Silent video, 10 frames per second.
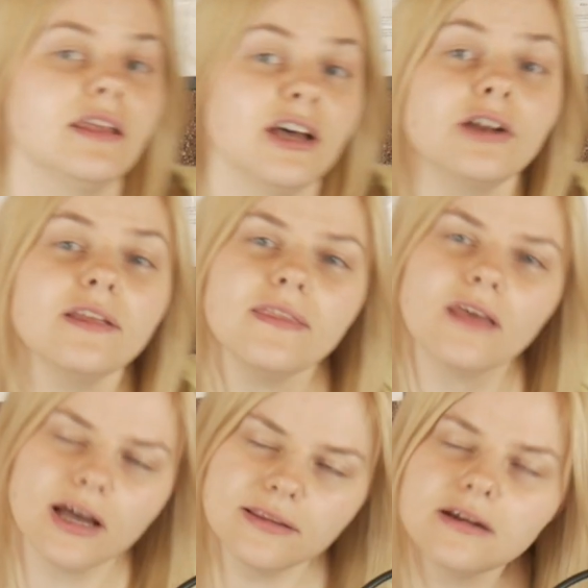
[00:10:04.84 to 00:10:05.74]
The
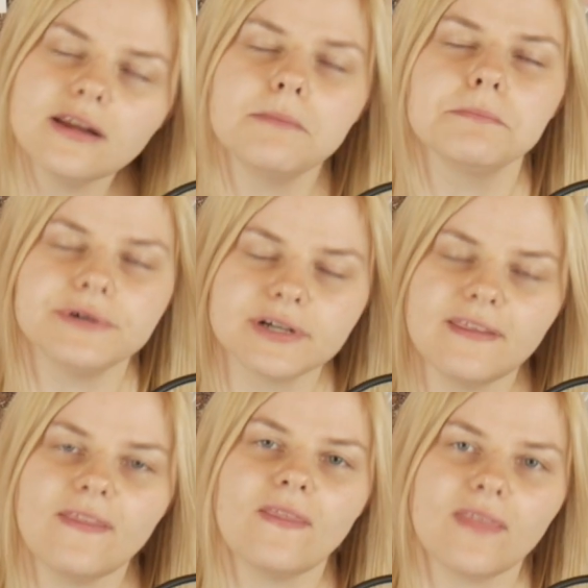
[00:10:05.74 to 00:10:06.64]
other
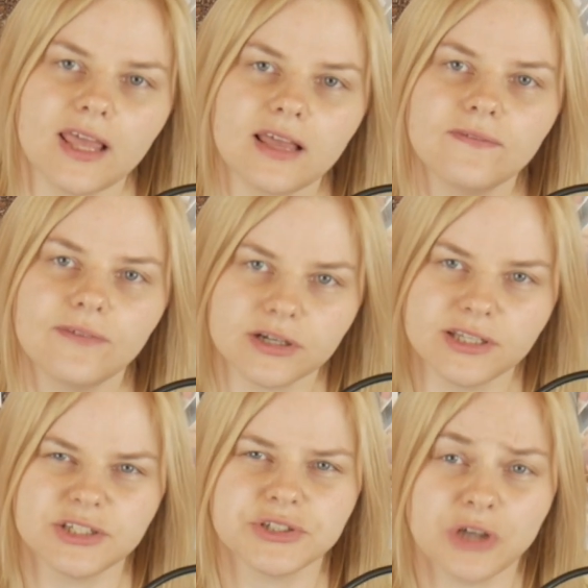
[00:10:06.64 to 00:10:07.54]
important thing for
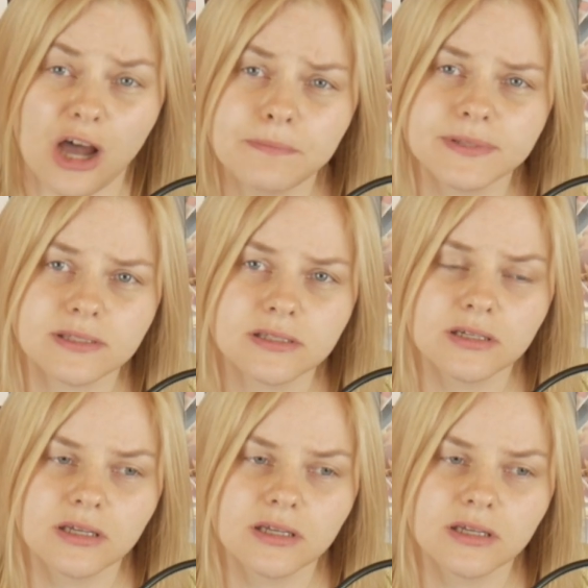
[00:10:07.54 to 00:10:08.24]
the shops